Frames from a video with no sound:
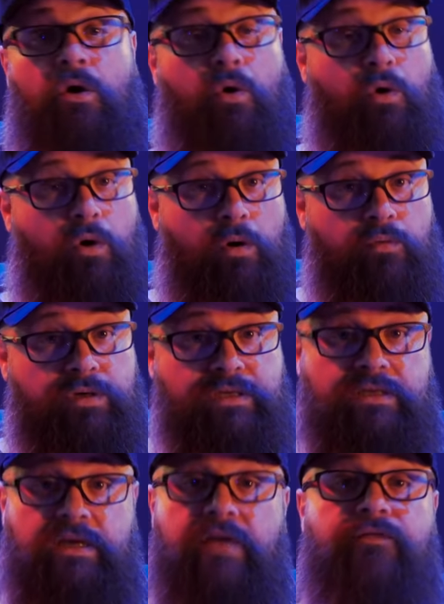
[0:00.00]
or
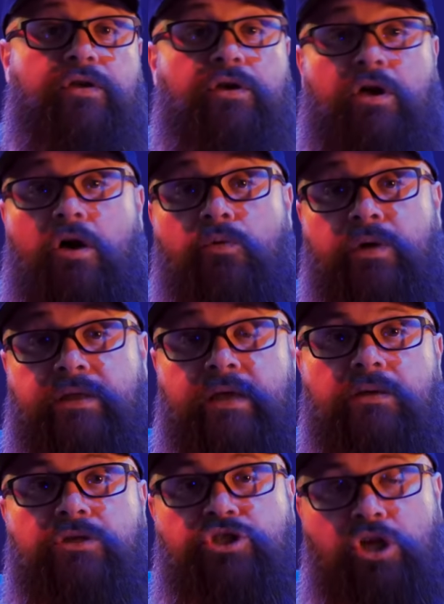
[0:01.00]
receiver you go with.
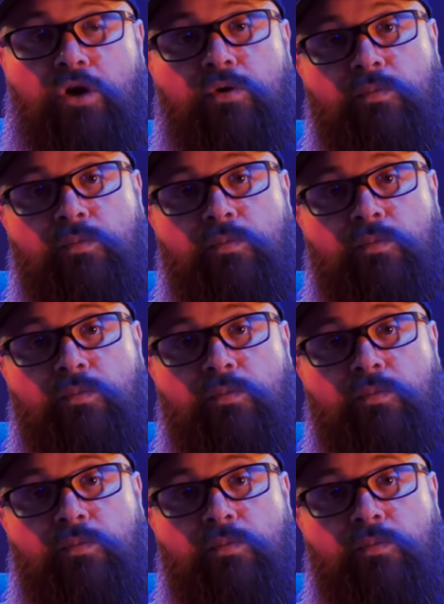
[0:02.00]
So